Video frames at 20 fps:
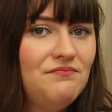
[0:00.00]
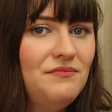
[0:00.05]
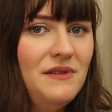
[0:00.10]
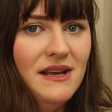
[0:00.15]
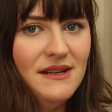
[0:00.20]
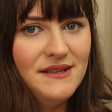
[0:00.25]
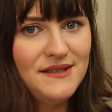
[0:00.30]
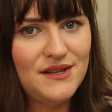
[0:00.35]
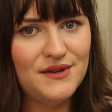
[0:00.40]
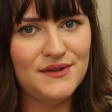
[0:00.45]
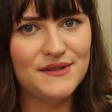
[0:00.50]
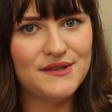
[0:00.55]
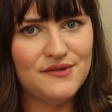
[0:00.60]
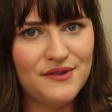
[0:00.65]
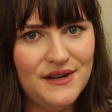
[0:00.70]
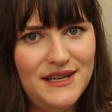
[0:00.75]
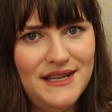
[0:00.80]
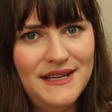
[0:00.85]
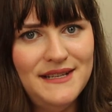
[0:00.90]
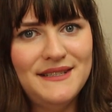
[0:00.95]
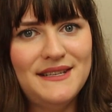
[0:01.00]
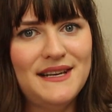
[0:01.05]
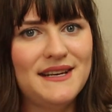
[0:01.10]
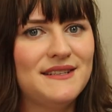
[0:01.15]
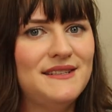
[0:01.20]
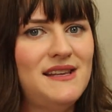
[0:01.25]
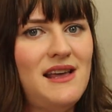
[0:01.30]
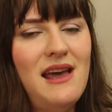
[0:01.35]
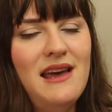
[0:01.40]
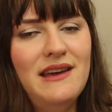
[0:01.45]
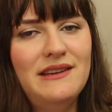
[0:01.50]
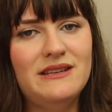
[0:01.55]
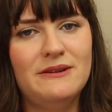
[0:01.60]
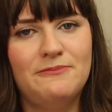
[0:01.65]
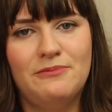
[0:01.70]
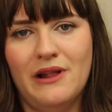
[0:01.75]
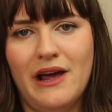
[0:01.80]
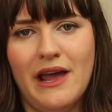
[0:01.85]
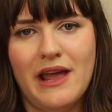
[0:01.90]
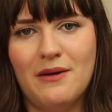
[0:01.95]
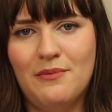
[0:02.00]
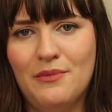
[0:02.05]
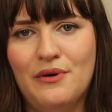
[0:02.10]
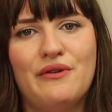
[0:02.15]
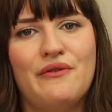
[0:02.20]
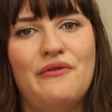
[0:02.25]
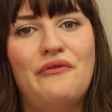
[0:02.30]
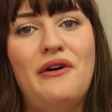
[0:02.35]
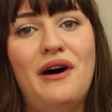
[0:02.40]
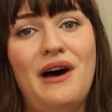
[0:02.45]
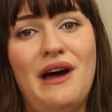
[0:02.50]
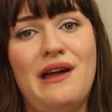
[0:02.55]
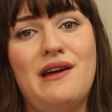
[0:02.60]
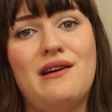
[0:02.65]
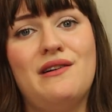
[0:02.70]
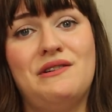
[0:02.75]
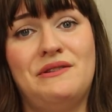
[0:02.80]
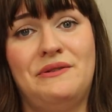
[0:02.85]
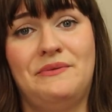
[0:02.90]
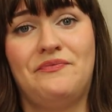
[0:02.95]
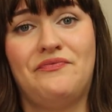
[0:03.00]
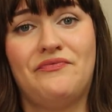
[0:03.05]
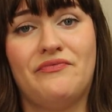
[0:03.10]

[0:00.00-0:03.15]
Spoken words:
It's those 3d6 and applying a modifier.